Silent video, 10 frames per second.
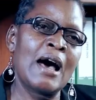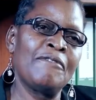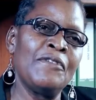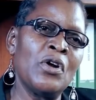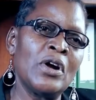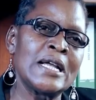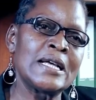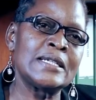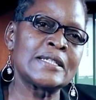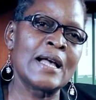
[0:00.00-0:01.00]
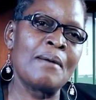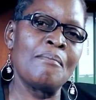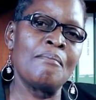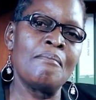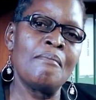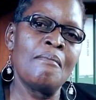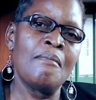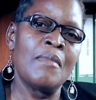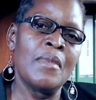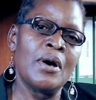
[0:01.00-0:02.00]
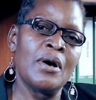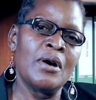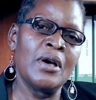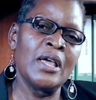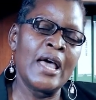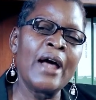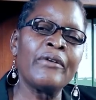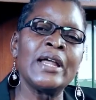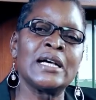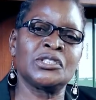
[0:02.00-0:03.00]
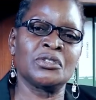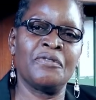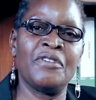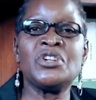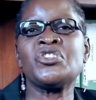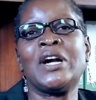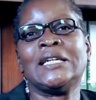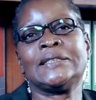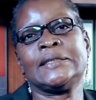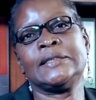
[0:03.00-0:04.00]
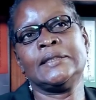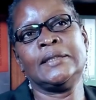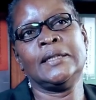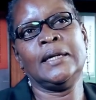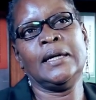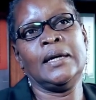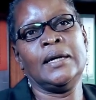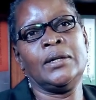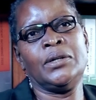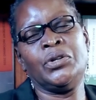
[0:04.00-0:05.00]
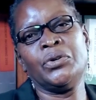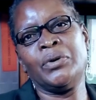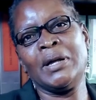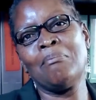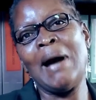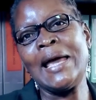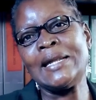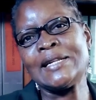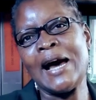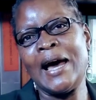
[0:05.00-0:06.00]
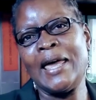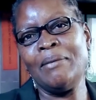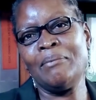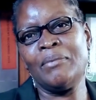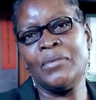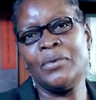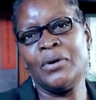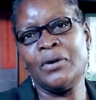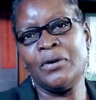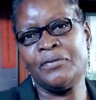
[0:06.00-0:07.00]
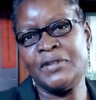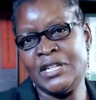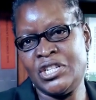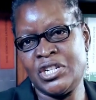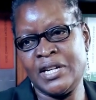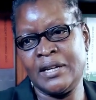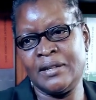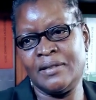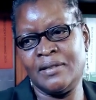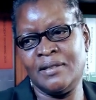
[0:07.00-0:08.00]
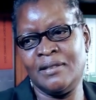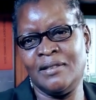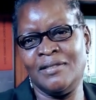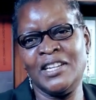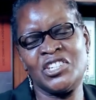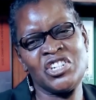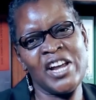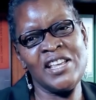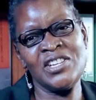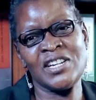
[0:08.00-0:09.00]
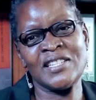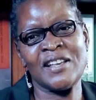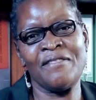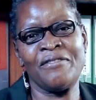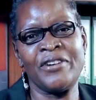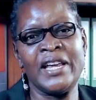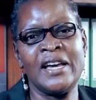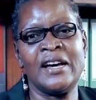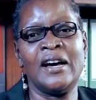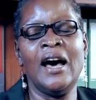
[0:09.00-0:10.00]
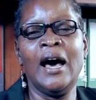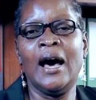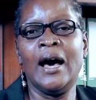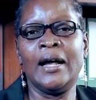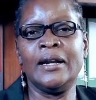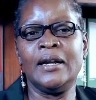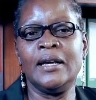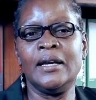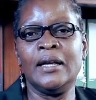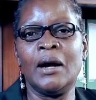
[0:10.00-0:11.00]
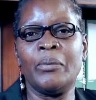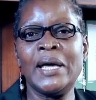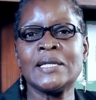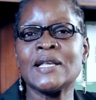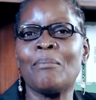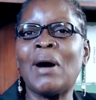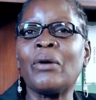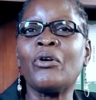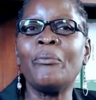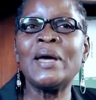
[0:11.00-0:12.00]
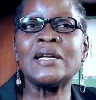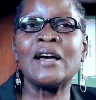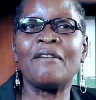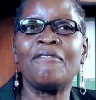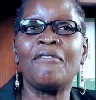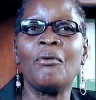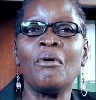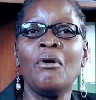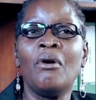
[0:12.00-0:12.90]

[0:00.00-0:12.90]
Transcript: I've noted some areas of interest during my time of teaching. It changes every year, and in a way it's a barometer for